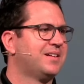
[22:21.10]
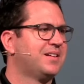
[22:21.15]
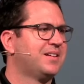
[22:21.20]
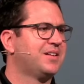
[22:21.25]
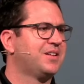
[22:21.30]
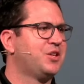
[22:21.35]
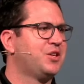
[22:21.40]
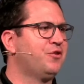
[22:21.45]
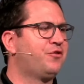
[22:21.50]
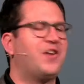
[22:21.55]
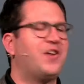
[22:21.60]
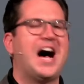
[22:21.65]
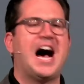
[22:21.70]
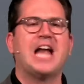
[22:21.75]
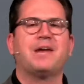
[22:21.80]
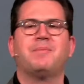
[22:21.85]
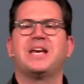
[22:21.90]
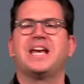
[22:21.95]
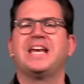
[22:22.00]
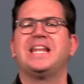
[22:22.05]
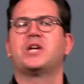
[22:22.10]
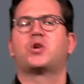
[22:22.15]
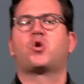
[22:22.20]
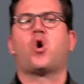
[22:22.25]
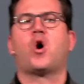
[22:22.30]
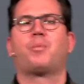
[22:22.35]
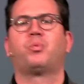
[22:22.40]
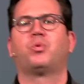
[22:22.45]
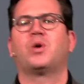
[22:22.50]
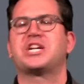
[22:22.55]
You find me any
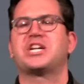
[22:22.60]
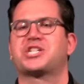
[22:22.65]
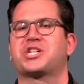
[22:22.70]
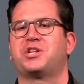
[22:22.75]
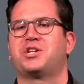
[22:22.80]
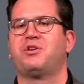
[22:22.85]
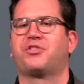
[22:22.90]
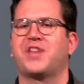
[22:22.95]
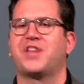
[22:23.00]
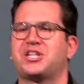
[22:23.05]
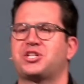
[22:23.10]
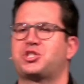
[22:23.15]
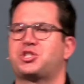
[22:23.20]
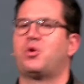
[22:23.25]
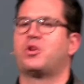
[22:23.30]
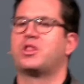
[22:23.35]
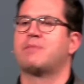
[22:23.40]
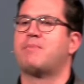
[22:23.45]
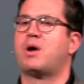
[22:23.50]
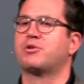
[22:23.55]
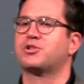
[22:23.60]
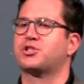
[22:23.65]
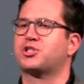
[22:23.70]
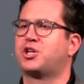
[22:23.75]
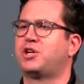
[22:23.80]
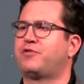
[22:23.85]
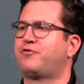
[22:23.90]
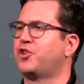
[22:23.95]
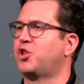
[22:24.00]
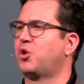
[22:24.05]
corporation you think's doing the most
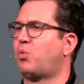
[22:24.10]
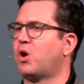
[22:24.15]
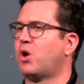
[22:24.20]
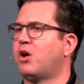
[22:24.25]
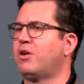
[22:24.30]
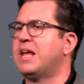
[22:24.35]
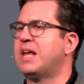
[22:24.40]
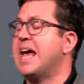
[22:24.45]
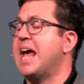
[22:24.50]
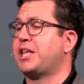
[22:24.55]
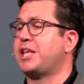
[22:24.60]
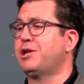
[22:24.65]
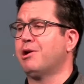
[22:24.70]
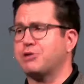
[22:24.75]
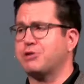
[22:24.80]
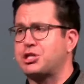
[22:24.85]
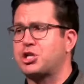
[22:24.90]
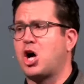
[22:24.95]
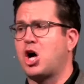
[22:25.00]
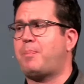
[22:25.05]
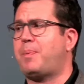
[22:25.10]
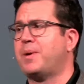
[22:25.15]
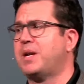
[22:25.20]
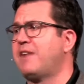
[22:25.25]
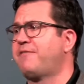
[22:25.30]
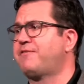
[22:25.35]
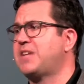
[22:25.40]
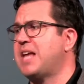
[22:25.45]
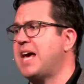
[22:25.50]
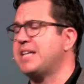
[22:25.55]
good for the world and you don't show up
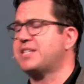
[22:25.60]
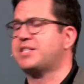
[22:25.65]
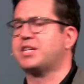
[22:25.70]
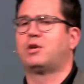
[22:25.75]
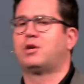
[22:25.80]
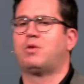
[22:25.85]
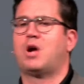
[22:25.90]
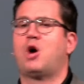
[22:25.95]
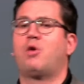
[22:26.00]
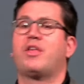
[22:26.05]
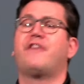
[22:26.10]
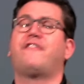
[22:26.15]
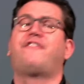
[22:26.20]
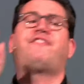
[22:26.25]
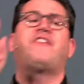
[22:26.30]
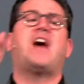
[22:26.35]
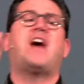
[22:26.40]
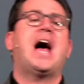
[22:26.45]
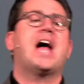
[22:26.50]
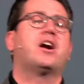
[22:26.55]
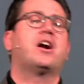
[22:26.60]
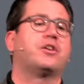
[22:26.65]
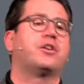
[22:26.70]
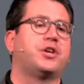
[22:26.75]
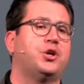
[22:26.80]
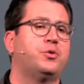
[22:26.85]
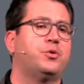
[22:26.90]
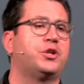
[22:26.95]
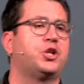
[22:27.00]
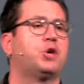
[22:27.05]
enough days in a row, they'll fire
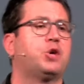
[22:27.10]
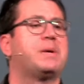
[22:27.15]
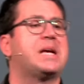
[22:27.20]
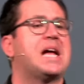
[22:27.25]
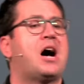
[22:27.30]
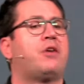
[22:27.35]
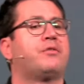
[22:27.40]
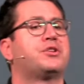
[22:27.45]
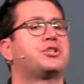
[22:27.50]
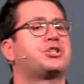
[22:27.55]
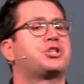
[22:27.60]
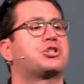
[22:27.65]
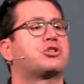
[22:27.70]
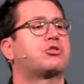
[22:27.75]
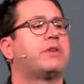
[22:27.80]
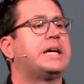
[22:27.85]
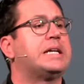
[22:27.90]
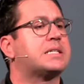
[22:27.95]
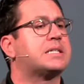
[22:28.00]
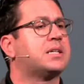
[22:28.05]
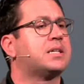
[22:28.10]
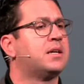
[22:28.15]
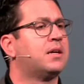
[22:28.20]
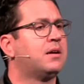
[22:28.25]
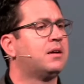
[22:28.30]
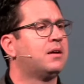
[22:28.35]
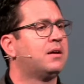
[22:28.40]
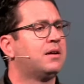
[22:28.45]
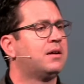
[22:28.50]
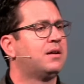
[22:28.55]
you and you'll be out in the street.
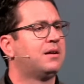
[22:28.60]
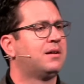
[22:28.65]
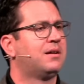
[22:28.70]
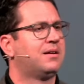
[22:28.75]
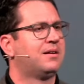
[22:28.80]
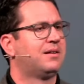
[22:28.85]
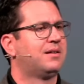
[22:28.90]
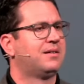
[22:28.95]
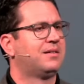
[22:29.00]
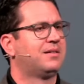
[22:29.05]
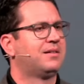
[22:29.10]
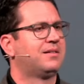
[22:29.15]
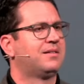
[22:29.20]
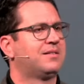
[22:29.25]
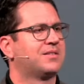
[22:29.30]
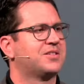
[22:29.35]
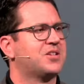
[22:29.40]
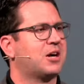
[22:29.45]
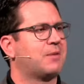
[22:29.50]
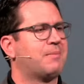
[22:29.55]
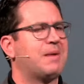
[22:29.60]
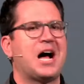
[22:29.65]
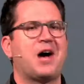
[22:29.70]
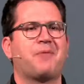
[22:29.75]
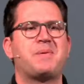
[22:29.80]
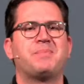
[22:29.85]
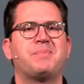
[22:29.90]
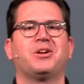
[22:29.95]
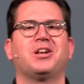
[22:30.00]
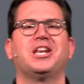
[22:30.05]
Talk about how
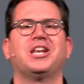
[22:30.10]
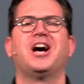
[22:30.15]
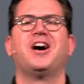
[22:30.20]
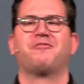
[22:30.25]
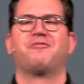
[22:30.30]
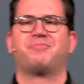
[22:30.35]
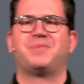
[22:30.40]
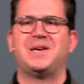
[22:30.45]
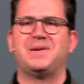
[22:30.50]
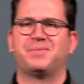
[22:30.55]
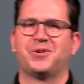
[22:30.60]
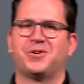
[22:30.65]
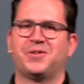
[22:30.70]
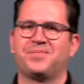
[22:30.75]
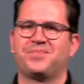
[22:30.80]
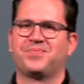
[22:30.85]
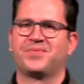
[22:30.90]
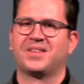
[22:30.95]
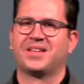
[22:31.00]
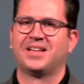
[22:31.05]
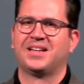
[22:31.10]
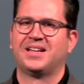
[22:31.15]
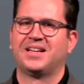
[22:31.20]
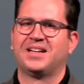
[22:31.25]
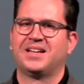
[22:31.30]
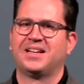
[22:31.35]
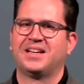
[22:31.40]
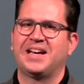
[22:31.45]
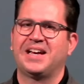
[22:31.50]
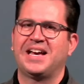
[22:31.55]
people love people.
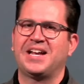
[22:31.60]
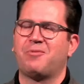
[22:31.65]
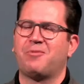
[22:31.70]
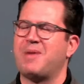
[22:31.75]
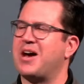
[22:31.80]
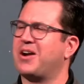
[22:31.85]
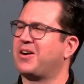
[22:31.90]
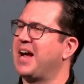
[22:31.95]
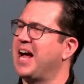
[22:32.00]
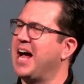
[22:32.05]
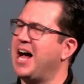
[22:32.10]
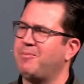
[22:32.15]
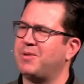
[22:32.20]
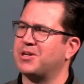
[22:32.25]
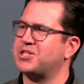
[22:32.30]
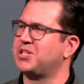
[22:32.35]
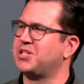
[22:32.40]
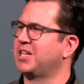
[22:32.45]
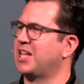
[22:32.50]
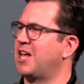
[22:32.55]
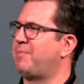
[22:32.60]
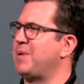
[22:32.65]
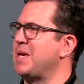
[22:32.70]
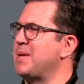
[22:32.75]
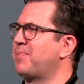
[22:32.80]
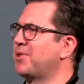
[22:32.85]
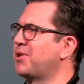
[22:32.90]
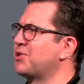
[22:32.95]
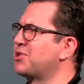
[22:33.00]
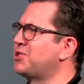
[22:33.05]
It don't matter how much you love
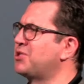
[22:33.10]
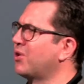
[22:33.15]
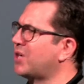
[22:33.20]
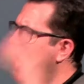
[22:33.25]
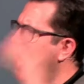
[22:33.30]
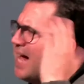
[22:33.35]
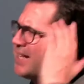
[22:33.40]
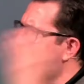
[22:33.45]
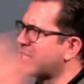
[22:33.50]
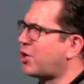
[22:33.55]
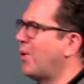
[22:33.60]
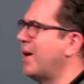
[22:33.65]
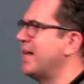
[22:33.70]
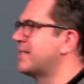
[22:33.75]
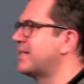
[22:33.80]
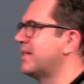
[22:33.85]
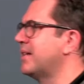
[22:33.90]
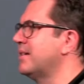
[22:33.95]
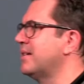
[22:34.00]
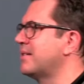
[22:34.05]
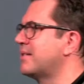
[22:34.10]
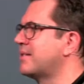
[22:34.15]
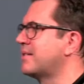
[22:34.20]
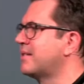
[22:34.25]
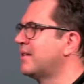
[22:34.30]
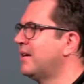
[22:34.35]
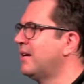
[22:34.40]
people, there's still consequences.